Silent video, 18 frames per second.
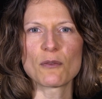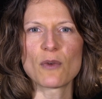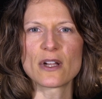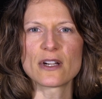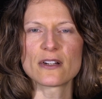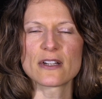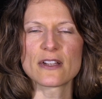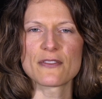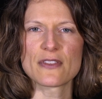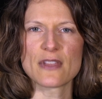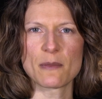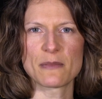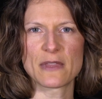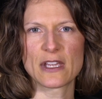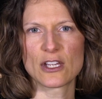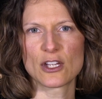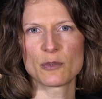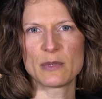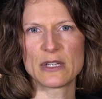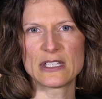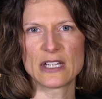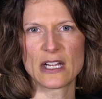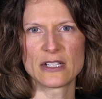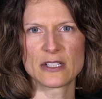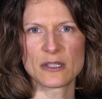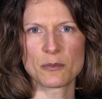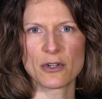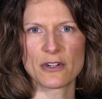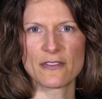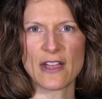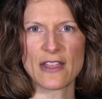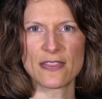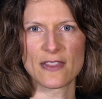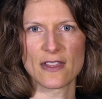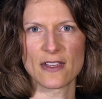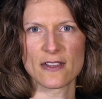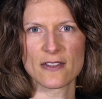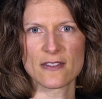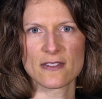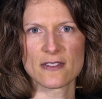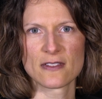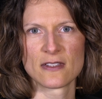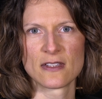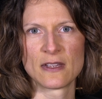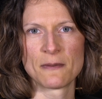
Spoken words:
wondered if something could be done to prevent this.